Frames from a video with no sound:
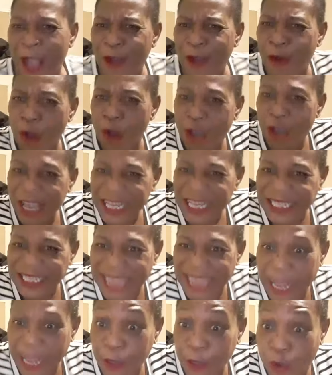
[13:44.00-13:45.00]
go
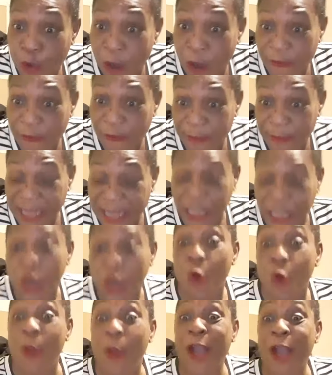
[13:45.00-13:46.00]
inside government,
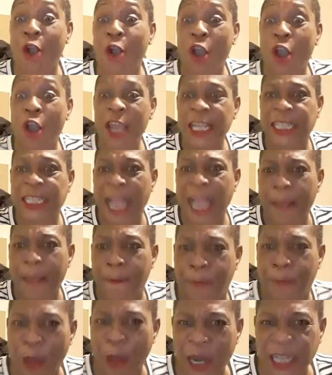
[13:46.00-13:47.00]
we go inside
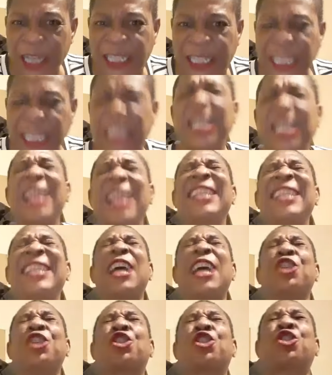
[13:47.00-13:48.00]
politics.
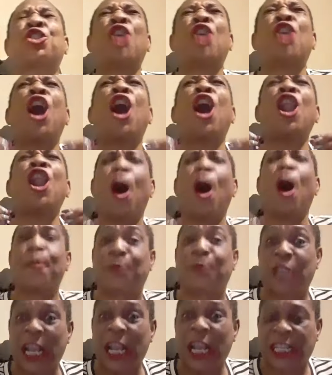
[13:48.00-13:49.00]
Their sole
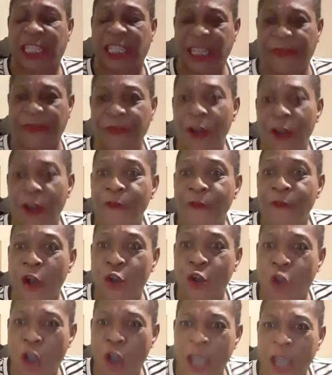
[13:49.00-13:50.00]
objective for
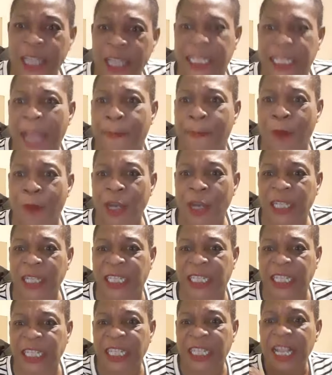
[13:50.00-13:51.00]
go inside
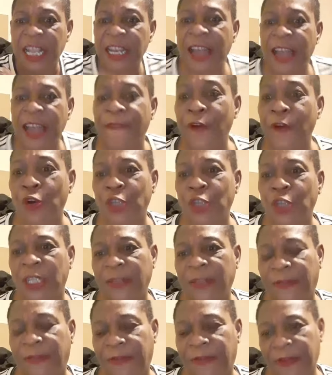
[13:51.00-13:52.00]
politics, now for go
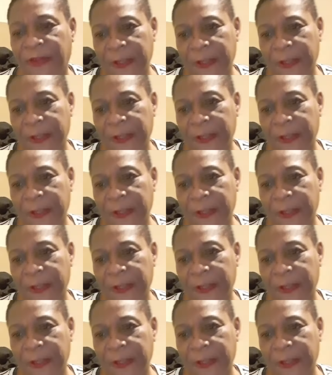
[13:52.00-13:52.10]
thief.